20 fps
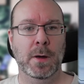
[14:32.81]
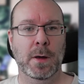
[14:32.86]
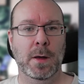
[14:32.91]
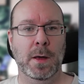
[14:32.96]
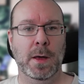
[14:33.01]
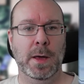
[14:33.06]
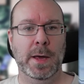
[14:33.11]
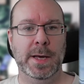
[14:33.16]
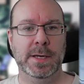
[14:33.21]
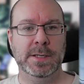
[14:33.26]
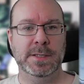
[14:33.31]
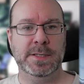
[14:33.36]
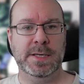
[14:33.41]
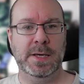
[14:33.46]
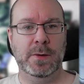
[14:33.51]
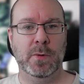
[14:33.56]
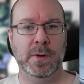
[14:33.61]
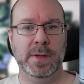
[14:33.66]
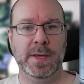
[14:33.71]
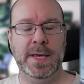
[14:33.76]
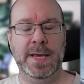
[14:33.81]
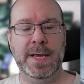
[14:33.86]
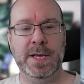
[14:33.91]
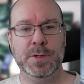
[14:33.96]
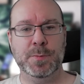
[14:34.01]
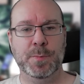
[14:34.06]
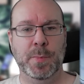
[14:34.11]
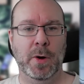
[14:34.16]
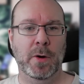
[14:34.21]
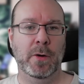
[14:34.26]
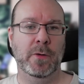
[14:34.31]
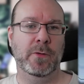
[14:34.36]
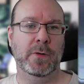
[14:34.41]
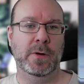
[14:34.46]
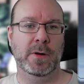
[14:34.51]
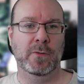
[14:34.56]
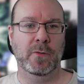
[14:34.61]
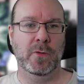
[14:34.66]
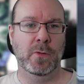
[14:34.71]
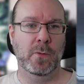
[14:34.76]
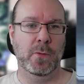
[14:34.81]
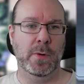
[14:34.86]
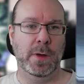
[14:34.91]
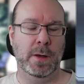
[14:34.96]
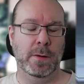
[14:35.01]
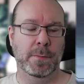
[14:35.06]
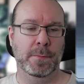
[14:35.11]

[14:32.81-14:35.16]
see what each person is doing.